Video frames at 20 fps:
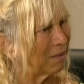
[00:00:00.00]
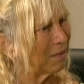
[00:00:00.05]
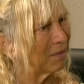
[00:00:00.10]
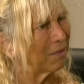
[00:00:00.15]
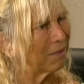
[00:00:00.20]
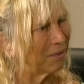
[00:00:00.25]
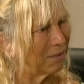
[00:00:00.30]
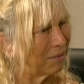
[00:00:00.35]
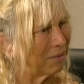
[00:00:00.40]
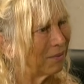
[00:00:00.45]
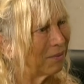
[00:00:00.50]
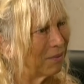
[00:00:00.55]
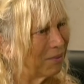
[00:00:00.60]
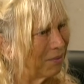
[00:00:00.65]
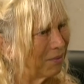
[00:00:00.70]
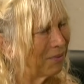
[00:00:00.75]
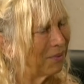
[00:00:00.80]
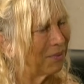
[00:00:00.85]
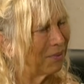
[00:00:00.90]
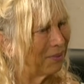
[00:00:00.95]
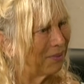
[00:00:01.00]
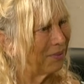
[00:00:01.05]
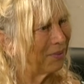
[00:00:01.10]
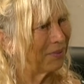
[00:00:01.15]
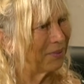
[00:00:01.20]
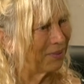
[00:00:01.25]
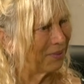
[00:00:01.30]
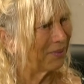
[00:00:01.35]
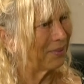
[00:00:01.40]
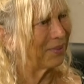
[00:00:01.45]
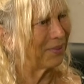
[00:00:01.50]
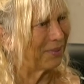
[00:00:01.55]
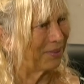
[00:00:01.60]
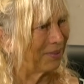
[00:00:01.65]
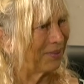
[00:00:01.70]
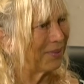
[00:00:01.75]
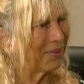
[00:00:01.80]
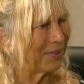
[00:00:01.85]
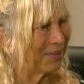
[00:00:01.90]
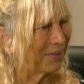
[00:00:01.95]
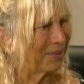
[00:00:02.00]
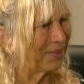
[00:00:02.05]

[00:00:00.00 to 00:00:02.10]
Because using machine is